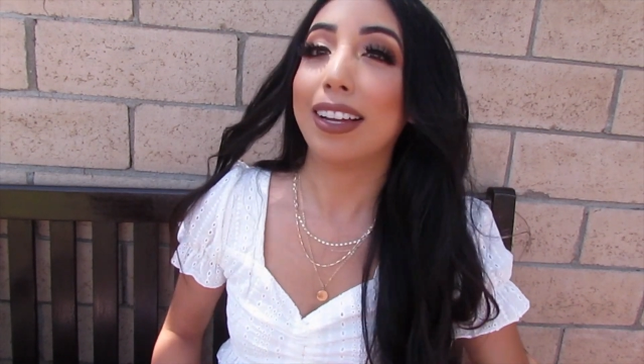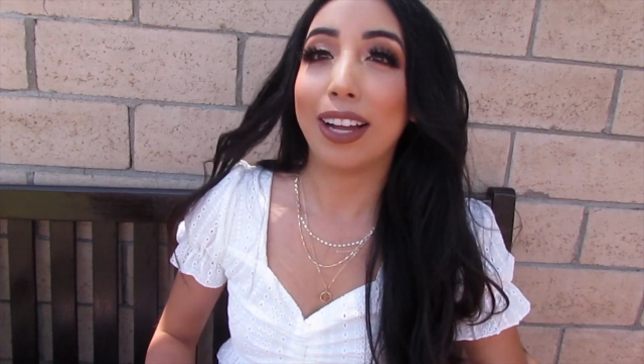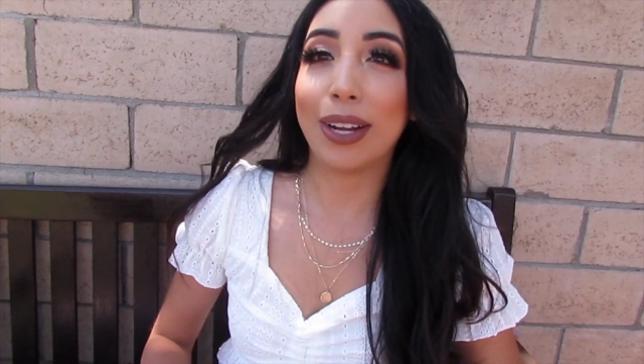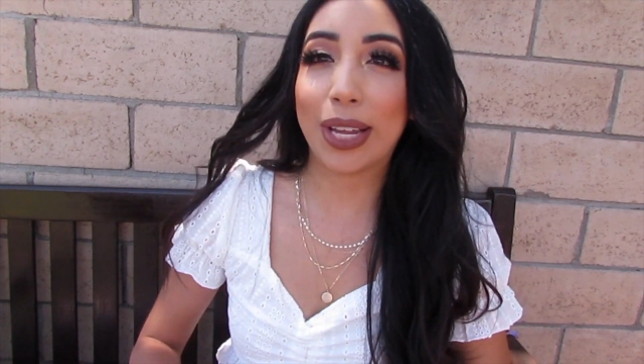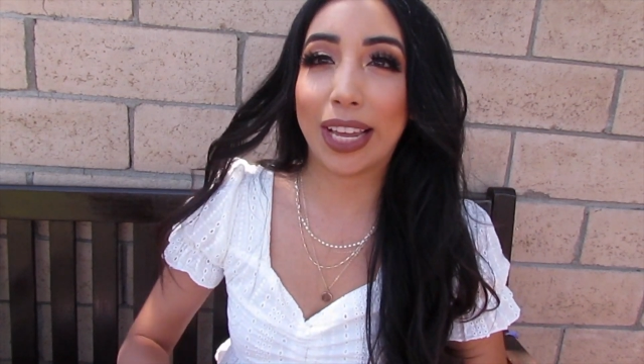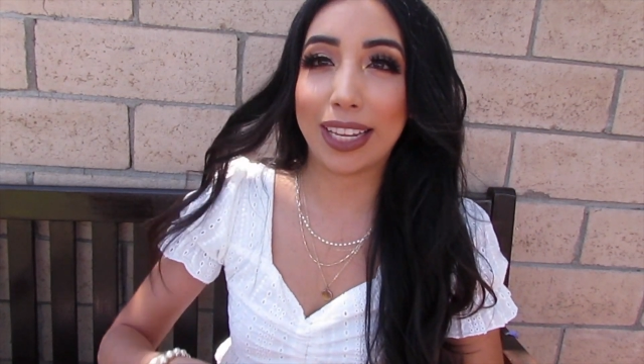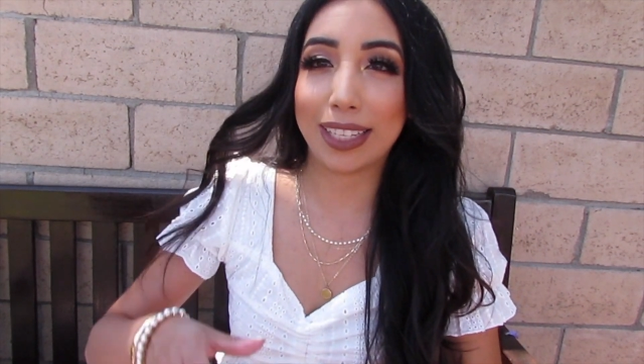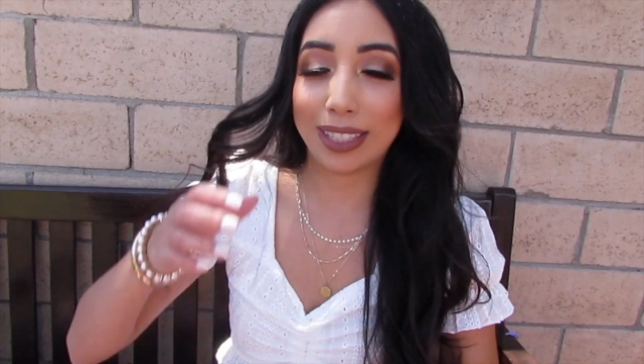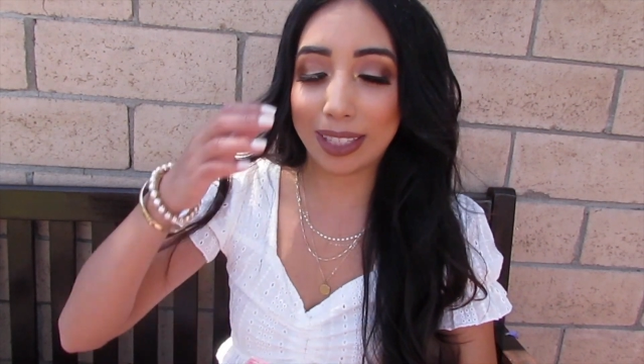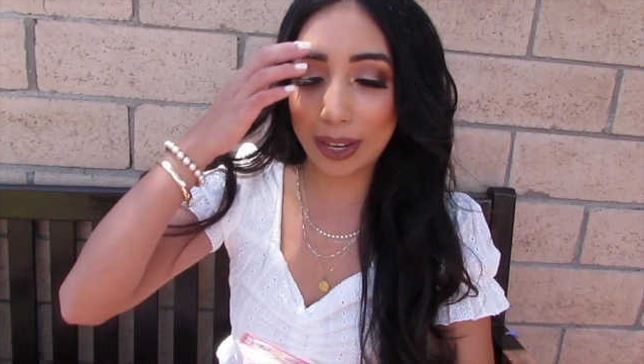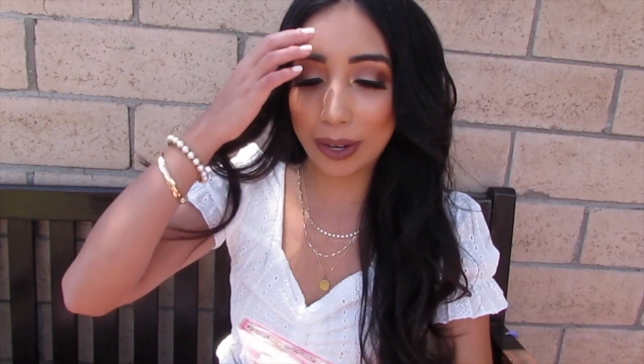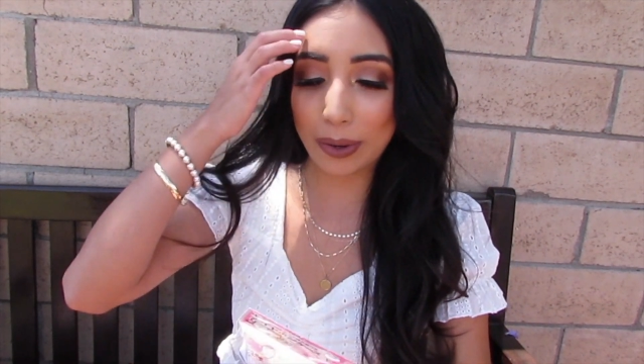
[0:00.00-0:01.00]
Okay,
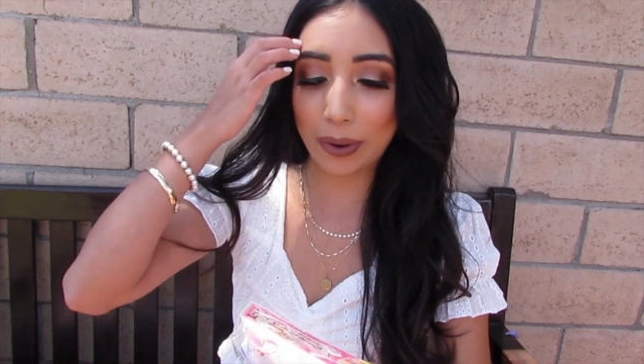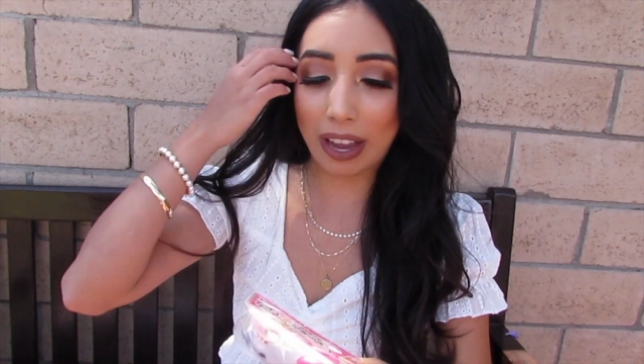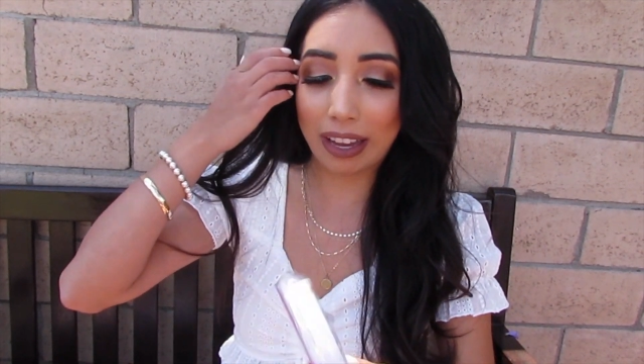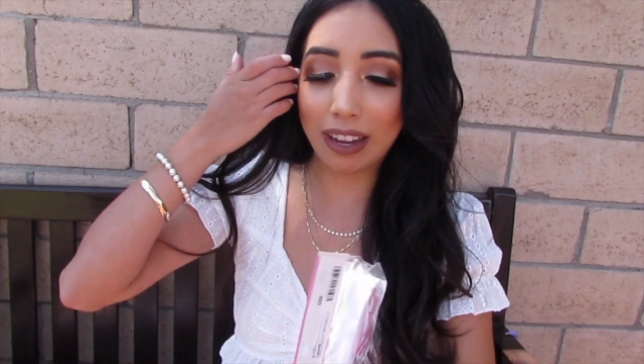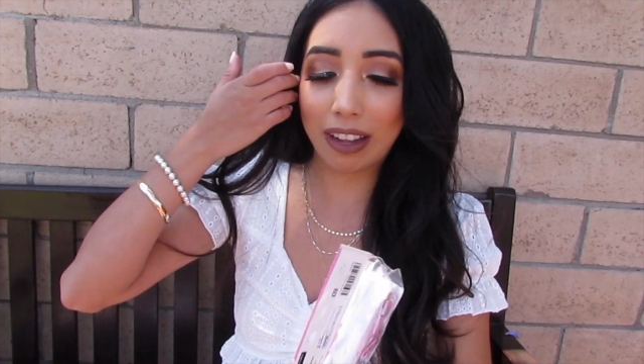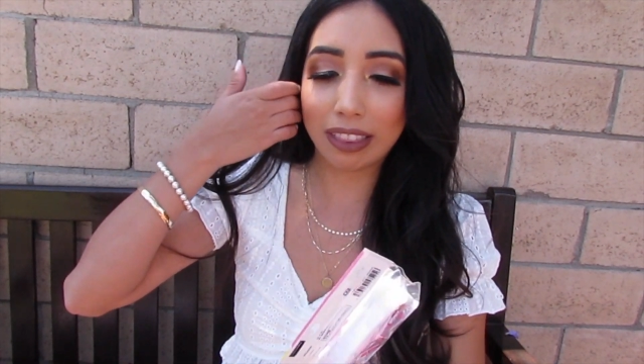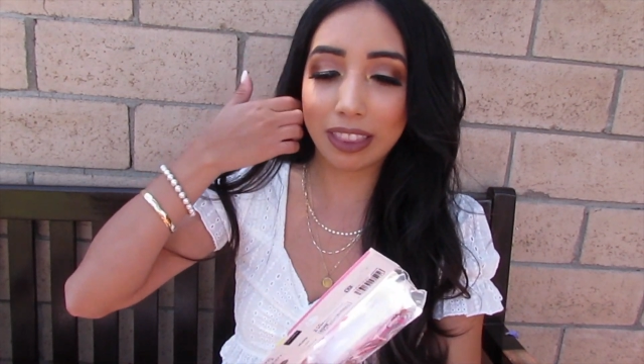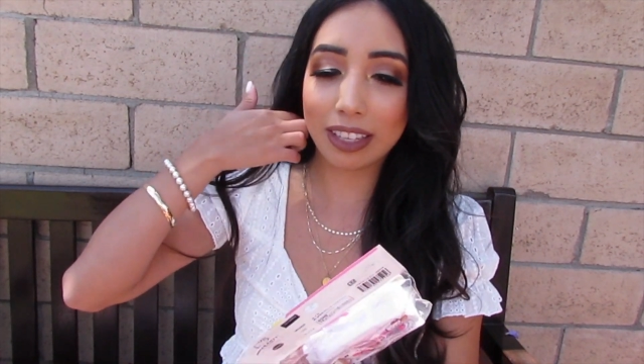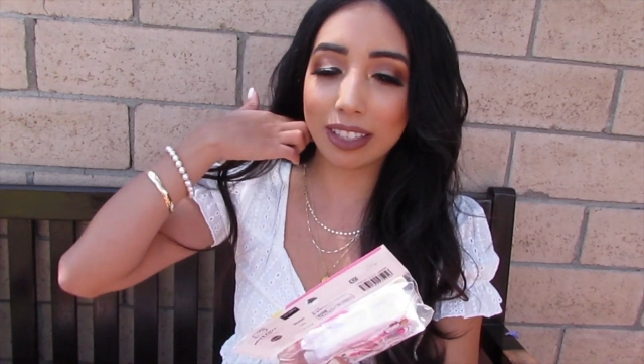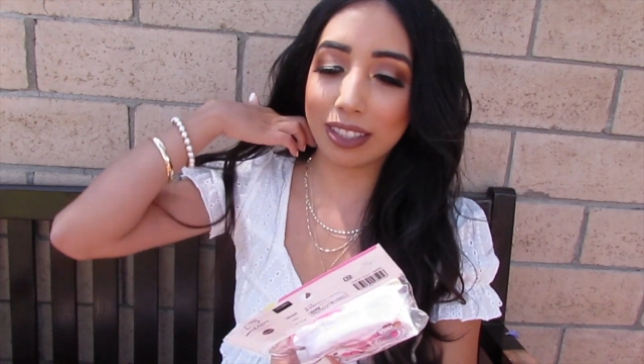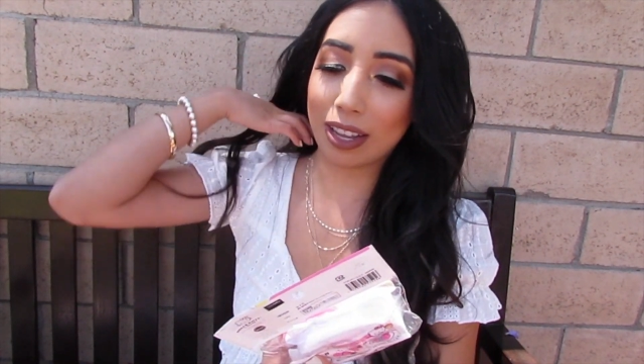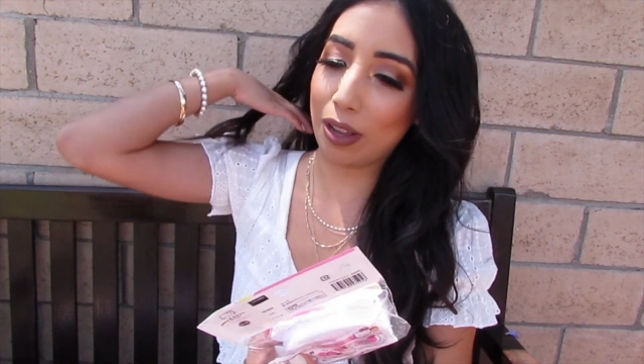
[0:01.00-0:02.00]
so I got
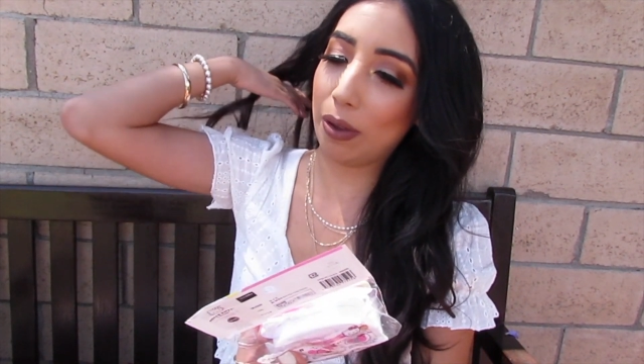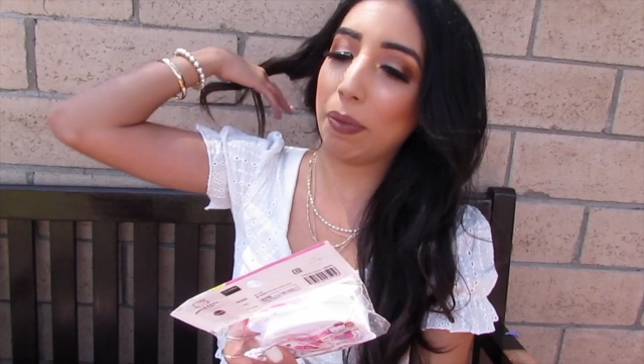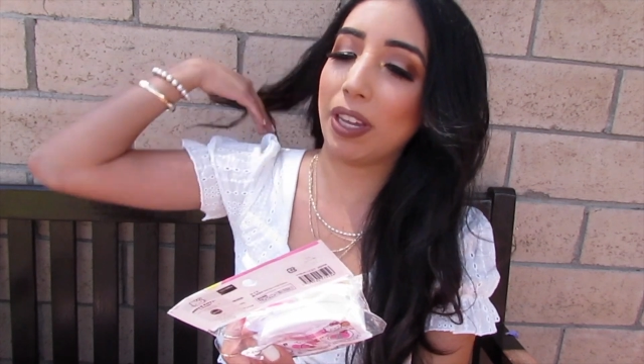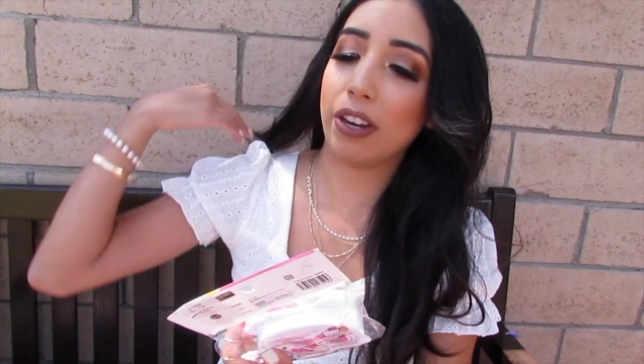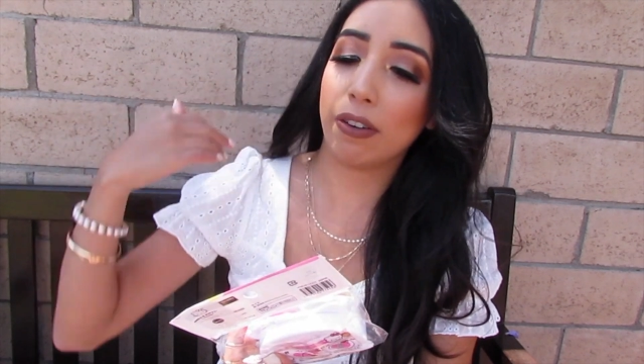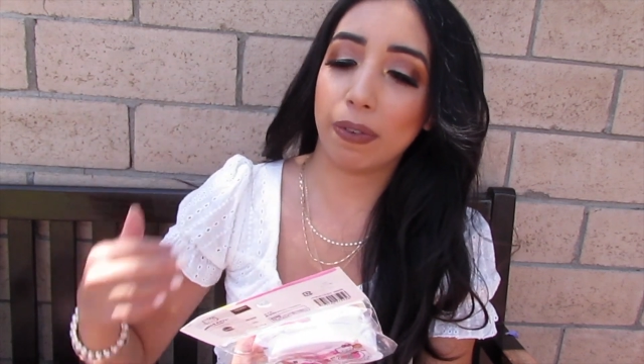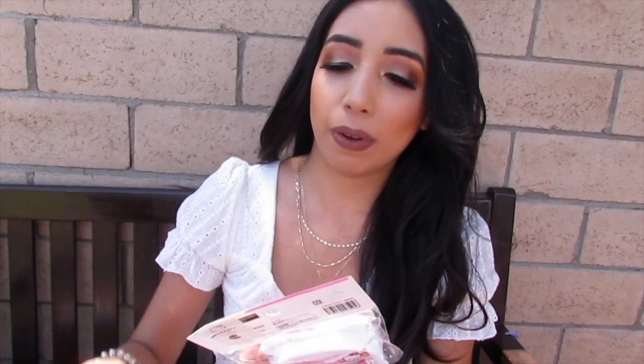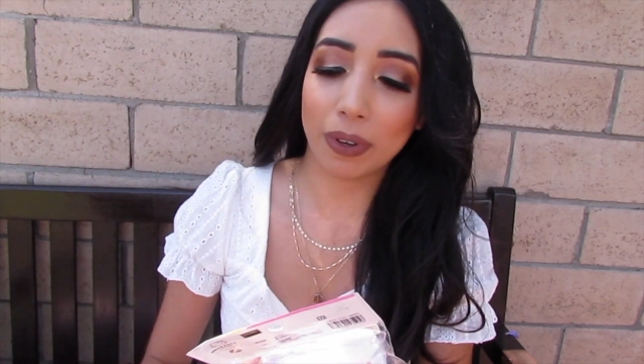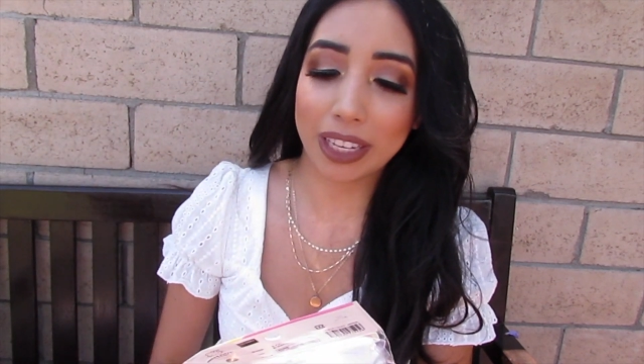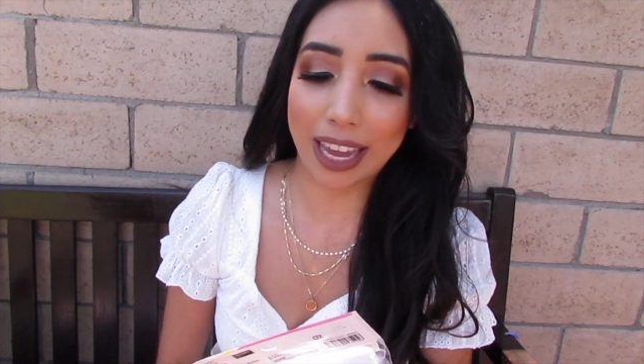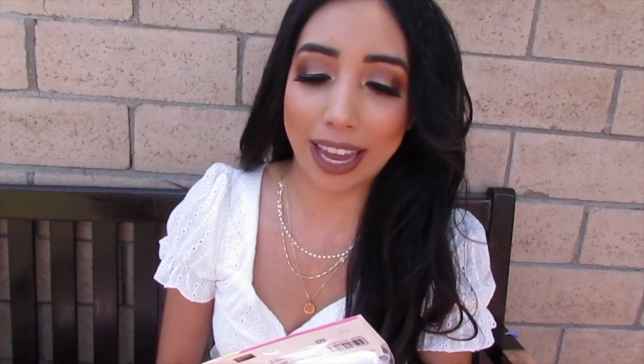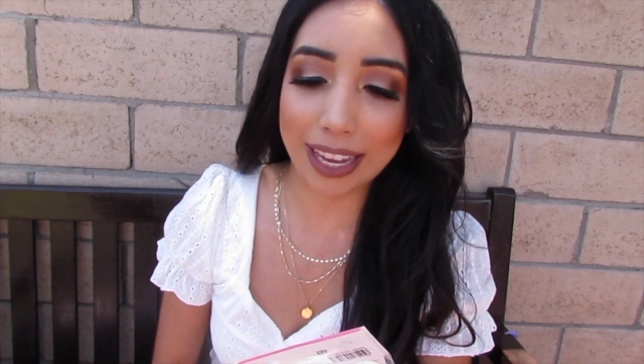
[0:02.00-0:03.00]
this earphone
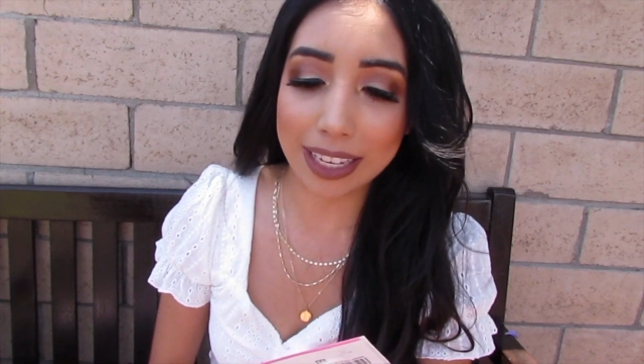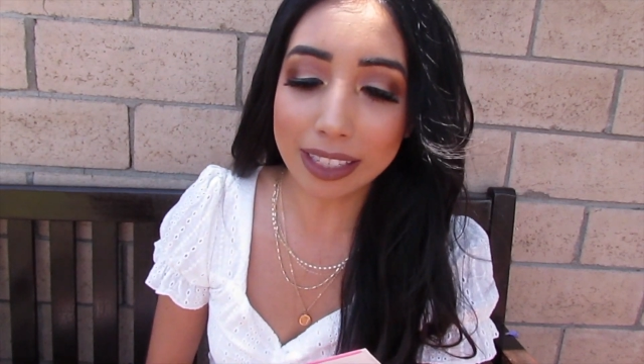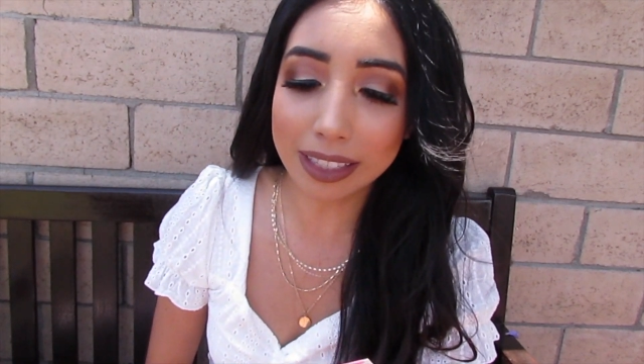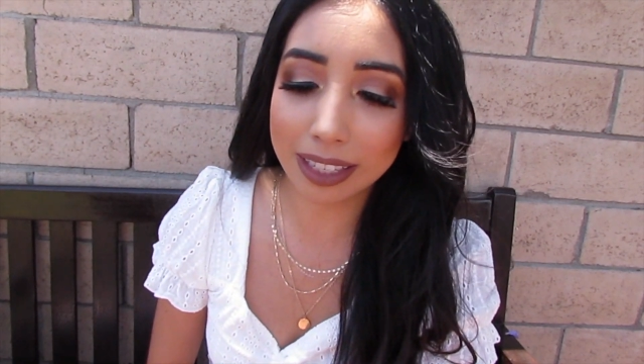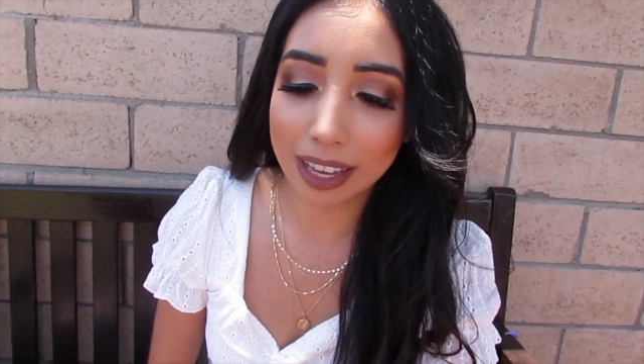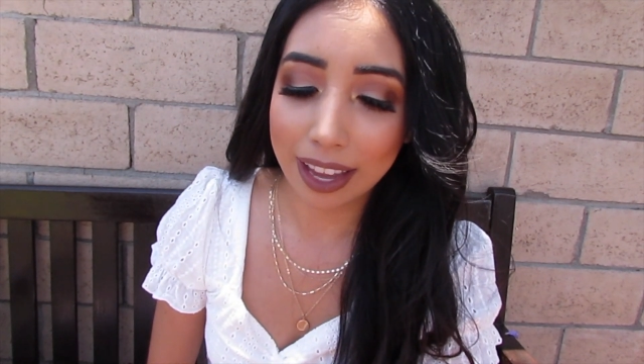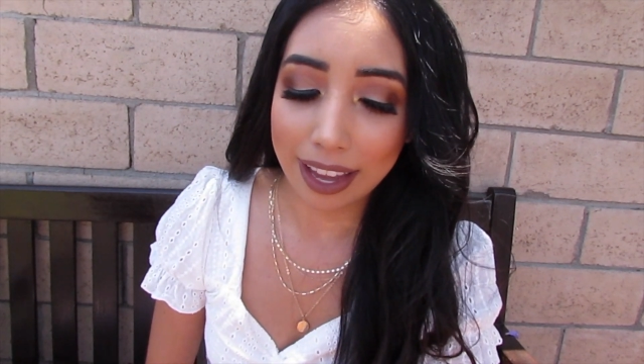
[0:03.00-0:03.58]
case,